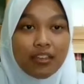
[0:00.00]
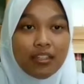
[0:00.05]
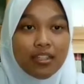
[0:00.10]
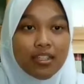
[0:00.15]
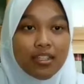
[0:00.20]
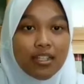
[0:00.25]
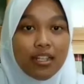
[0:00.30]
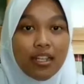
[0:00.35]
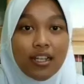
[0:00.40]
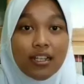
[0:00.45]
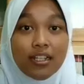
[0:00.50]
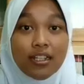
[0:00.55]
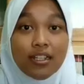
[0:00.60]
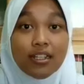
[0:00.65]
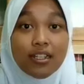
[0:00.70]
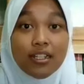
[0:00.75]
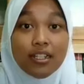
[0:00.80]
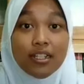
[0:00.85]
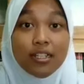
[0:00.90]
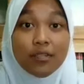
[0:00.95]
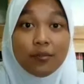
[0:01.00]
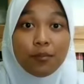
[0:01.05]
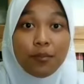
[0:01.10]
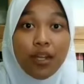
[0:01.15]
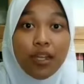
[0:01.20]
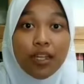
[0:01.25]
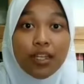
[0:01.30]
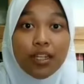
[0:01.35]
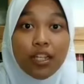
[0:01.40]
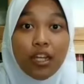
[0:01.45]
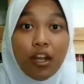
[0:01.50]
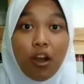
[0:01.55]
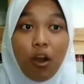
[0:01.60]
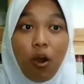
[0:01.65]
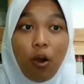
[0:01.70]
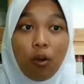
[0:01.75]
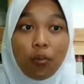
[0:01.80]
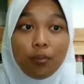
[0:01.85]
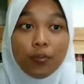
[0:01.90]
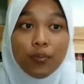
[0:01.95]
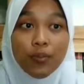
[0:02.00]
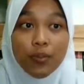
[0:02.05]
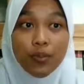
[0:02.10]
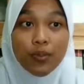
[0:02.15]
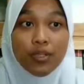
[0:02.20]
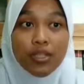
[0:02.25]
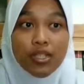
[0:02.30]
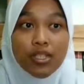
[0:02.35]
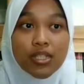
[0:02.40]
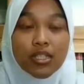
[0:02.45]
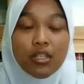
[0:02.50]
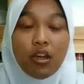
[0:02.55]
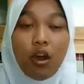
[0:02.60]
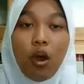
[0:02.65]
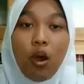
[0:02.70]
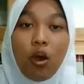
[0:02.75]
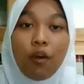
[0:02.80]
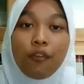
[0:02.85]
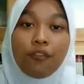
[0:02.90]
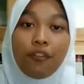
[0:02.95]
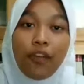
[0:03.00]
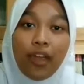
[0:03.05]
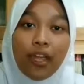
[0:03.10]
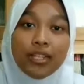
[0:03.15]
This layer is mainly composed of